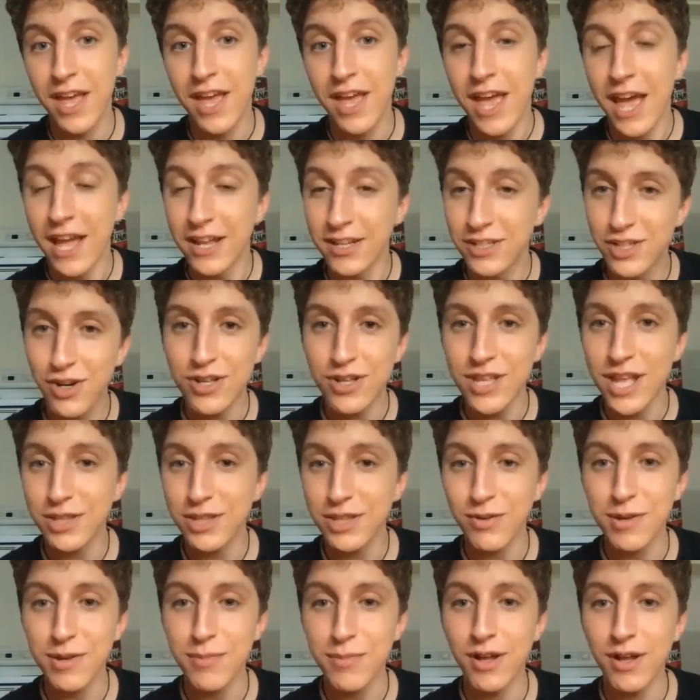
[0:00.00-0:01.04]
And during that
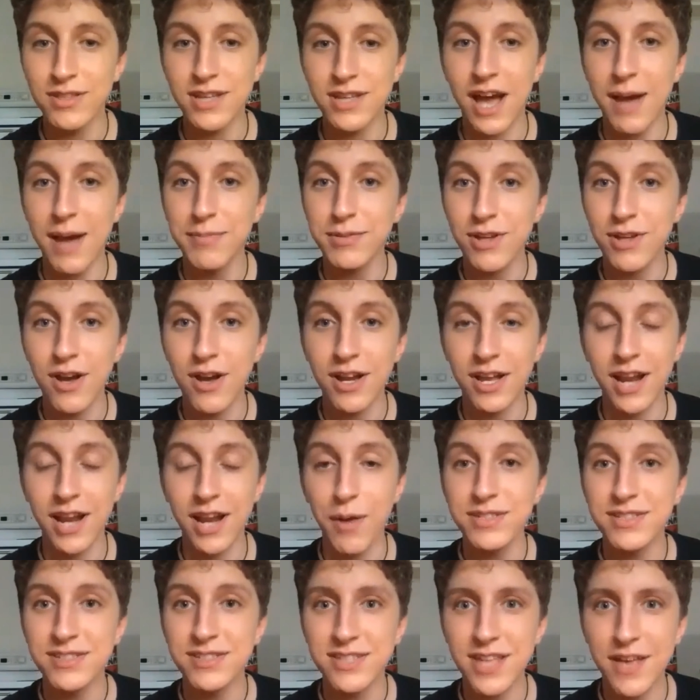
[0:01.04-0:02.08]
3 months, I
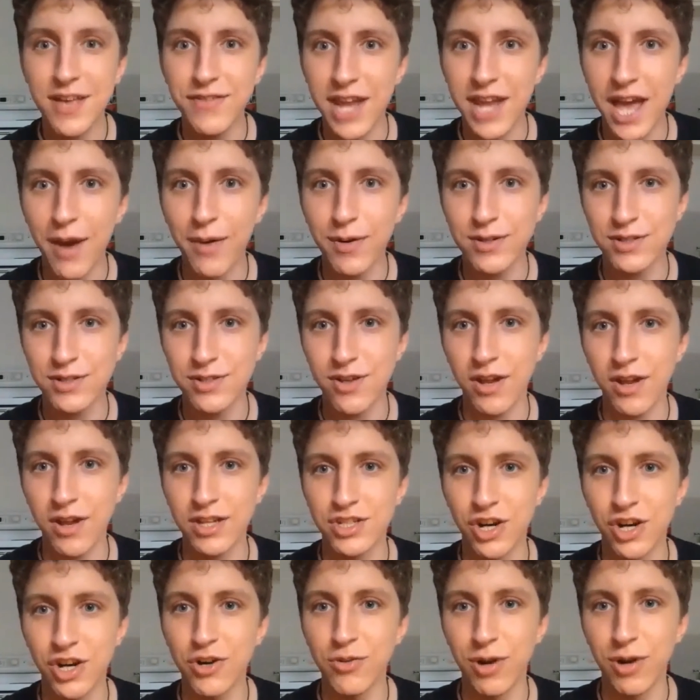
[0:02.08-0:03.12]
was 7 hours on a
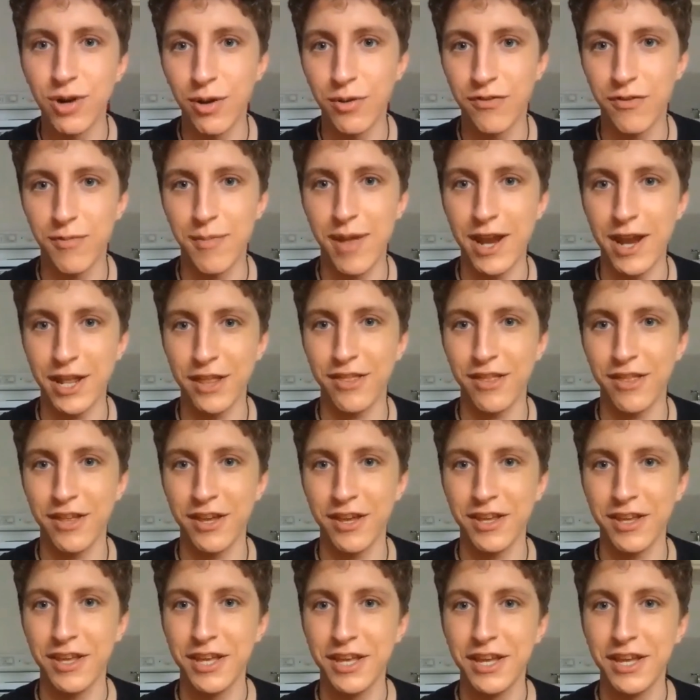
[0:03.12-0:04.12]
dirt road from anything.